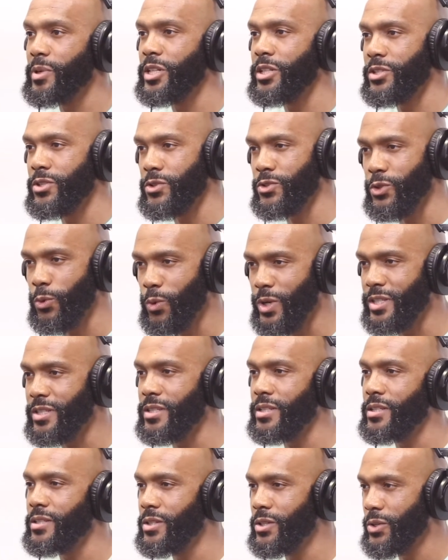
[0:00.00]
because you're
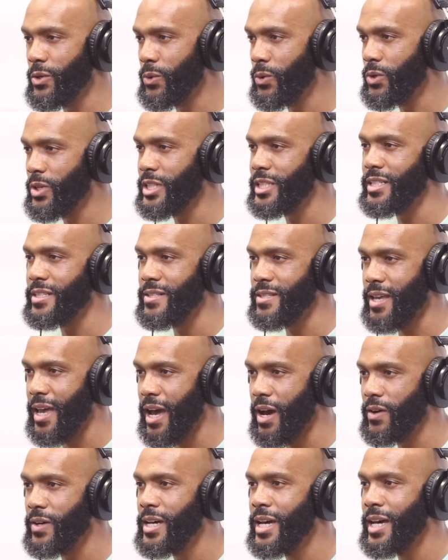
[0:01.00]
twisting your organs
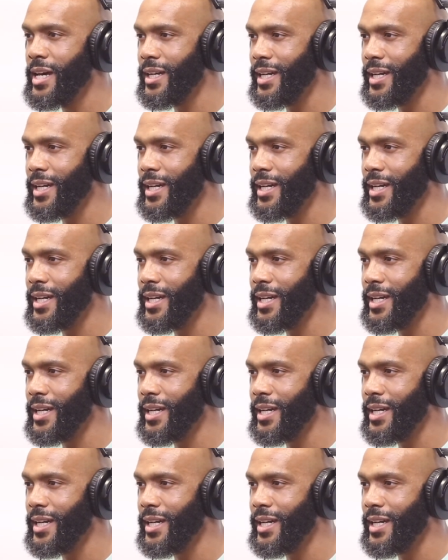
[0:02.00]
out,